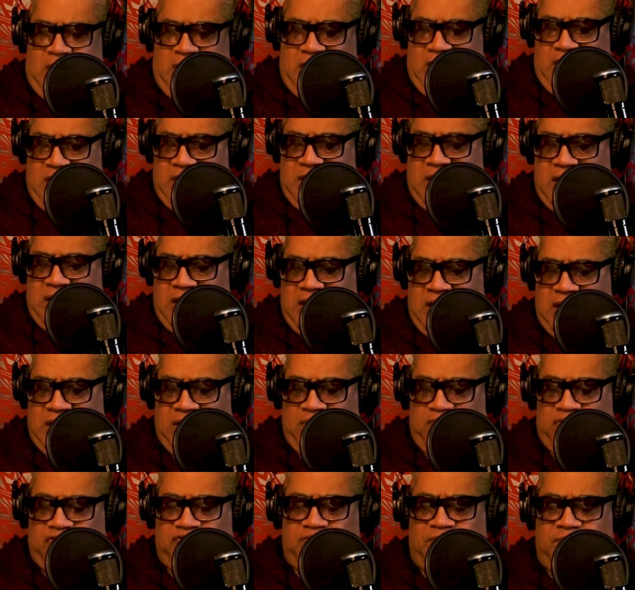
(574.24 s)
I,
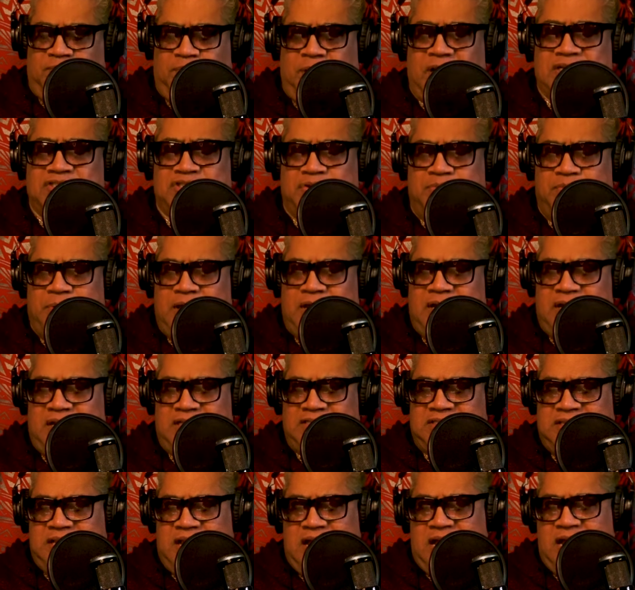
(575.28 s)
it was a pleasure meeting
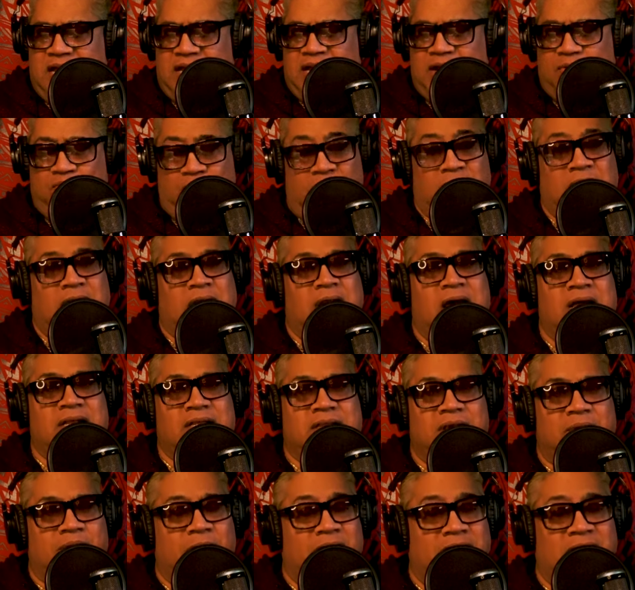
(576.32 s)
this guy, and I really
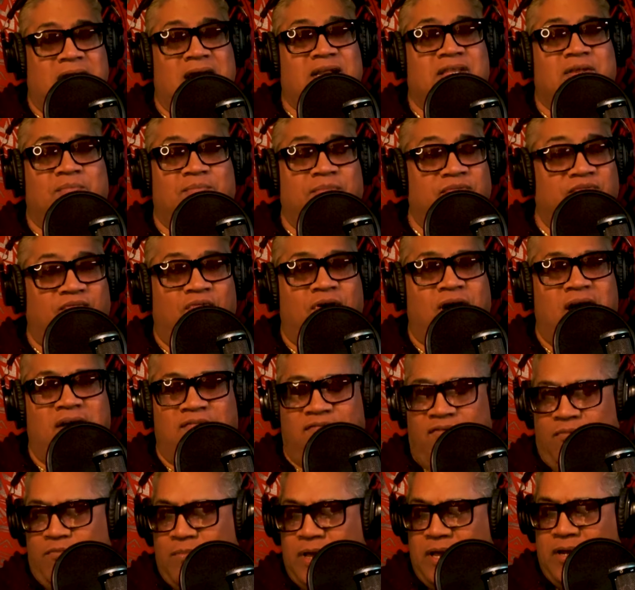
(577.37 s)
liked him. I liked him before I
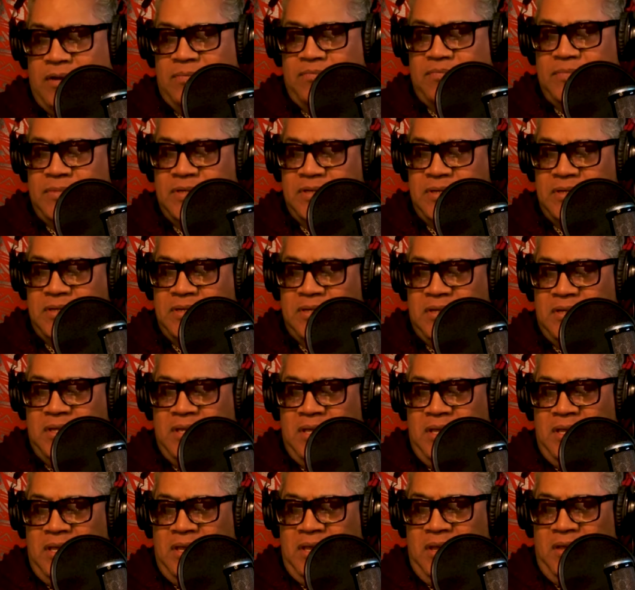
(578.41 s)
even met him.
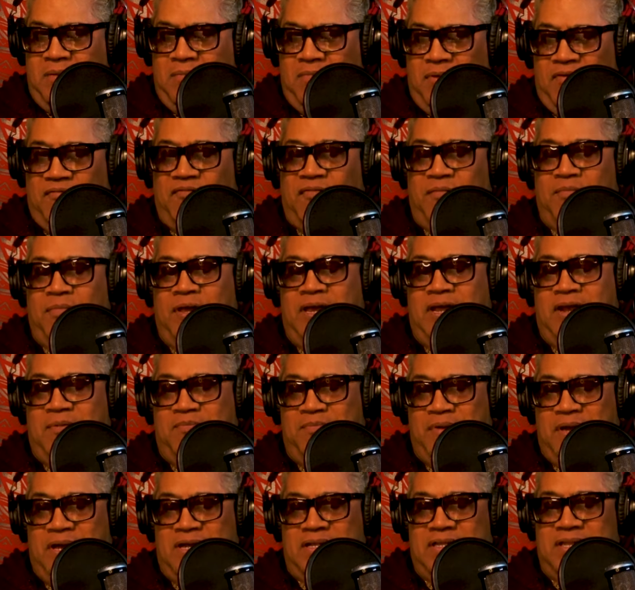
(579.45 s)
But for me
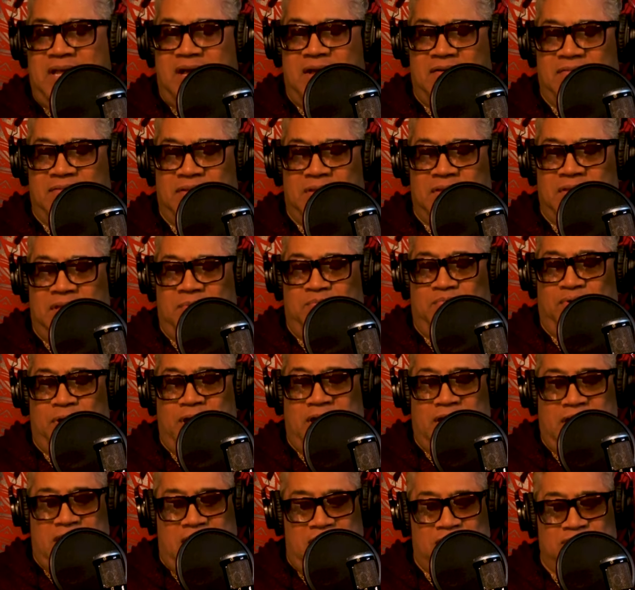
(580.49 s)
to pick out the
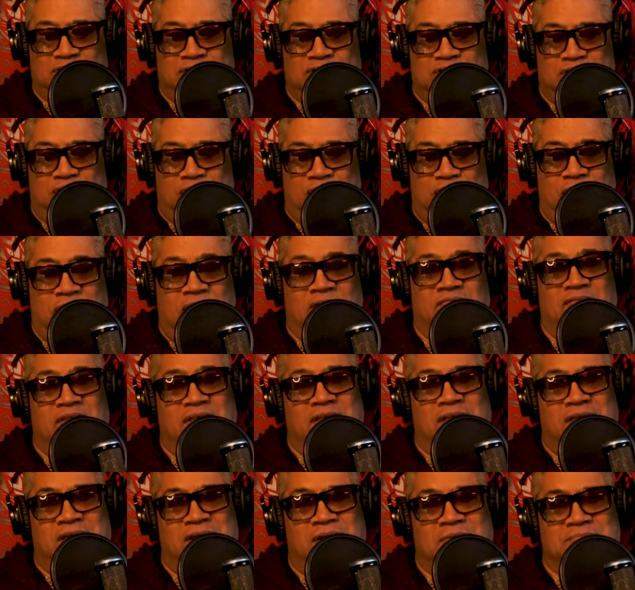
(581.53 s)
breakout star of
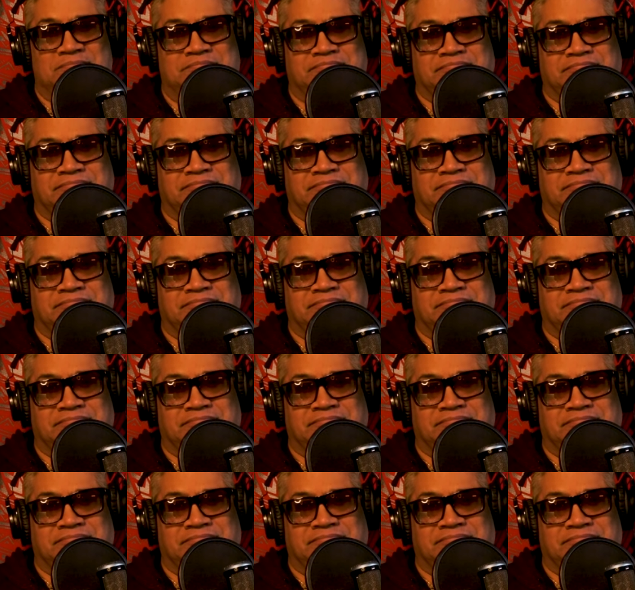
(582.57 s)
the year,